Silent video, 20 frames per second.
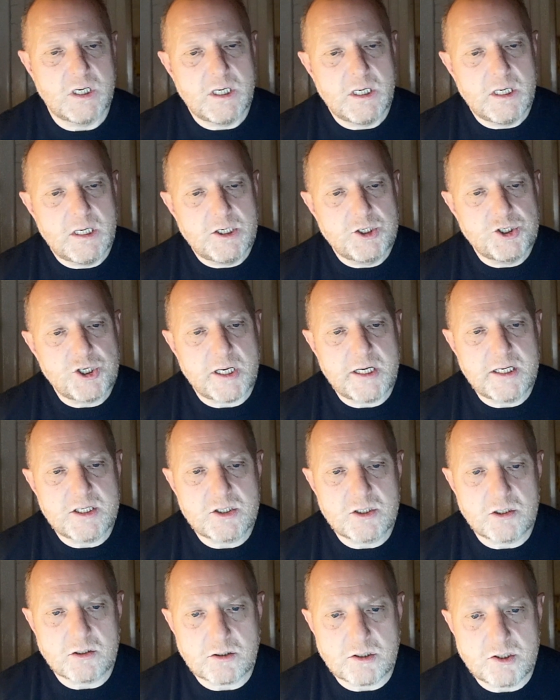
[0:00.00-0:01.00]
Chinese
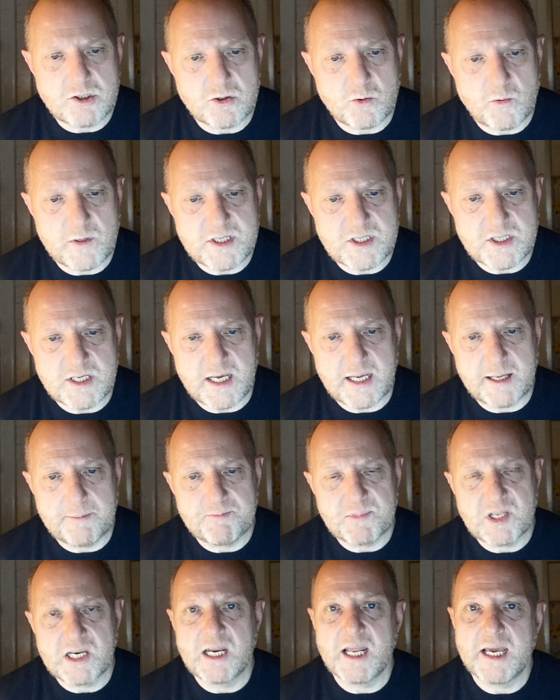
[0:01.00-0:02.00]
doctors always say,
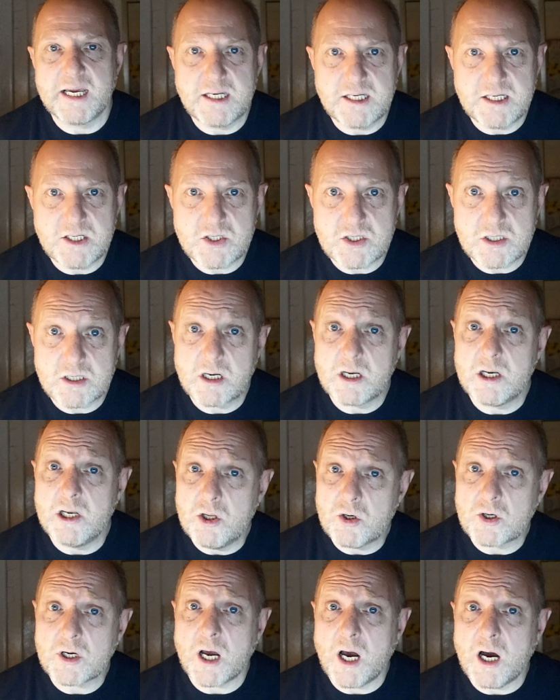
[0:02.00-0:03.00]
ladies, look
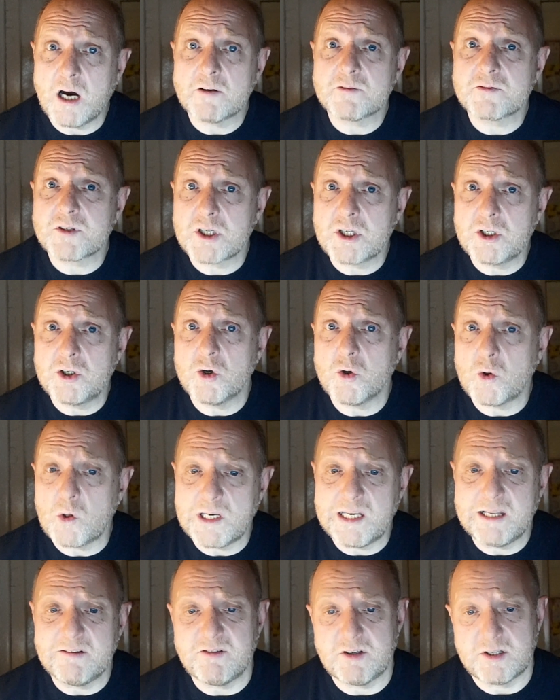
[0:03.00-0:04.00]
after your
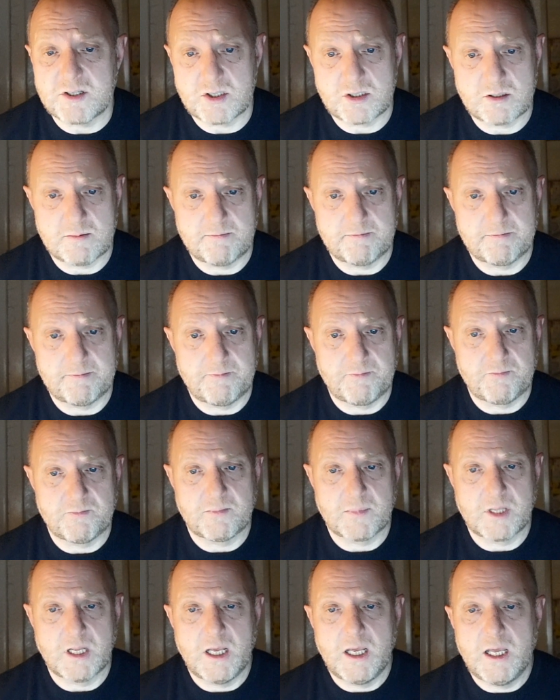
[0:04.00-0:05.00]
livers.
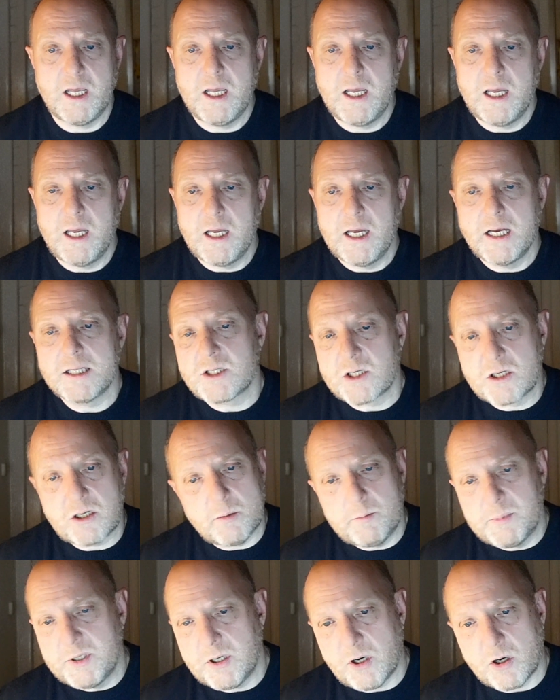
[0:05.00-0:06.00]
It's a common
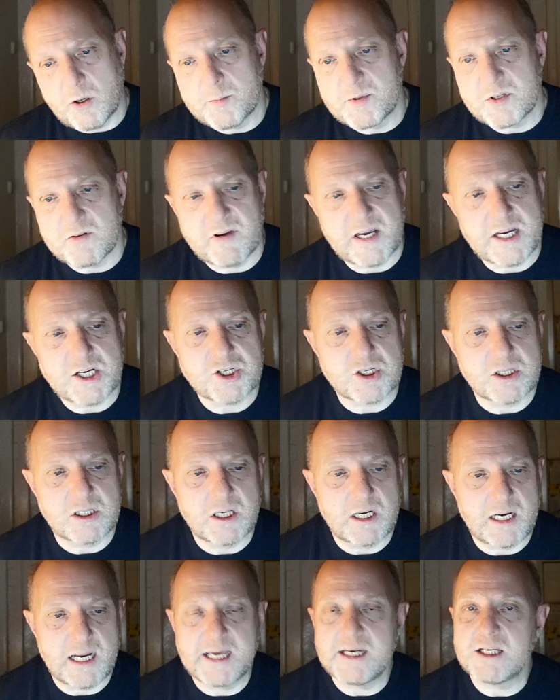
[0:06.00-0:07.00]
observation that
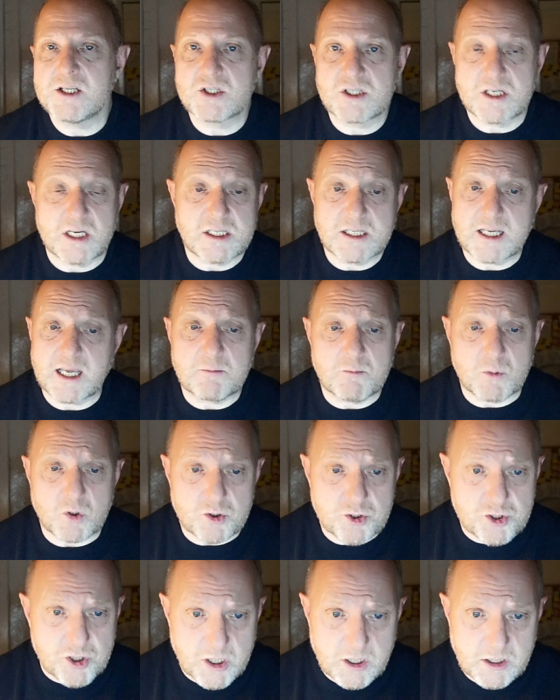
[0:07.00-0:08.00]
ladies tend to get more
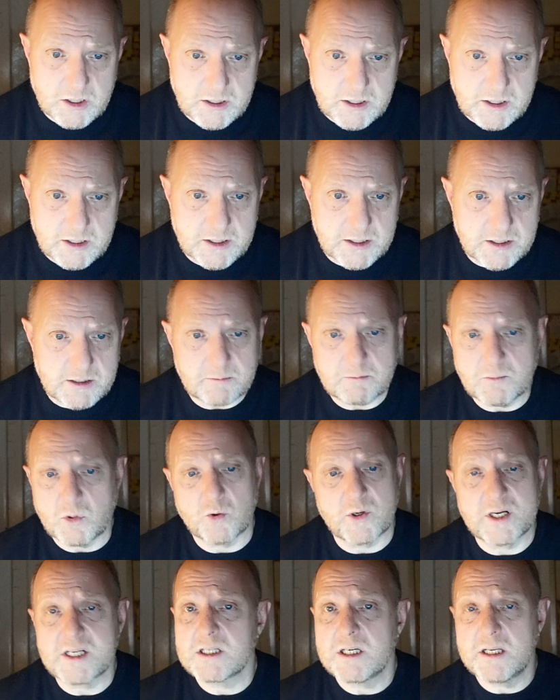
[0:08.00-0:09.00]
drunk more
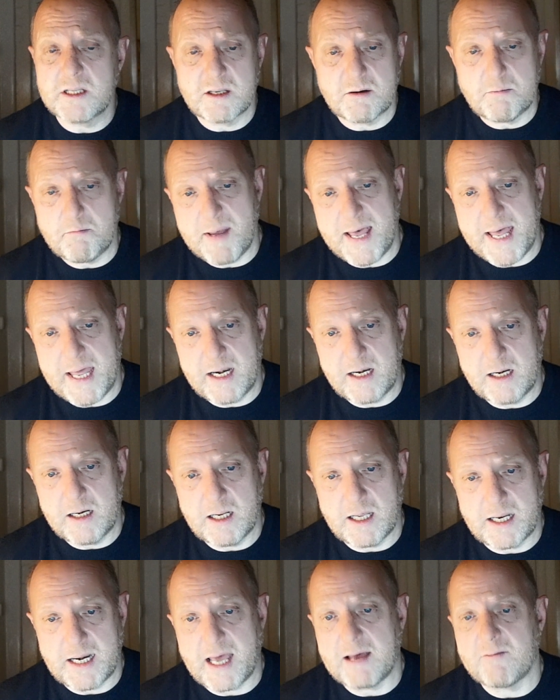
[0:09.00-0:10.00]
easily than men and
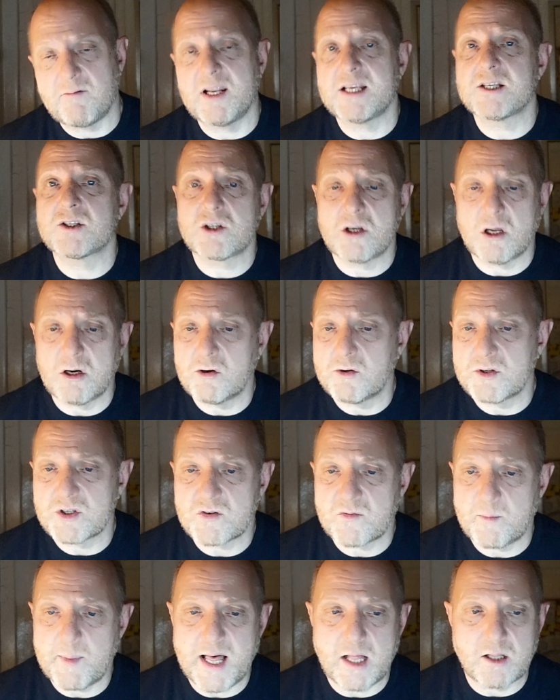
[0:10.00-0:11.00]
have less tolerance from
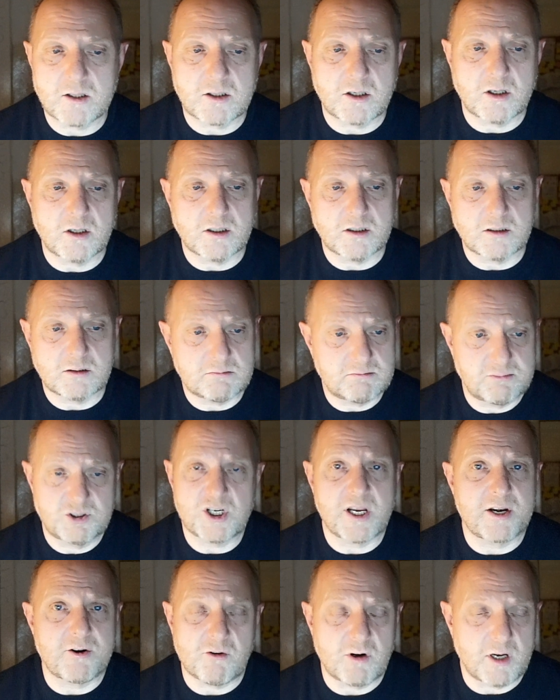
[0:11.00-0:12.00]
alcohol
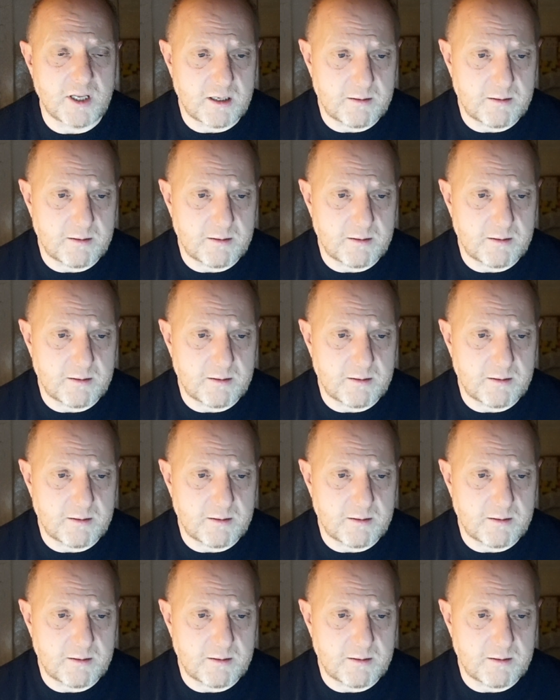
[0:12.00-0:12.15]
generally.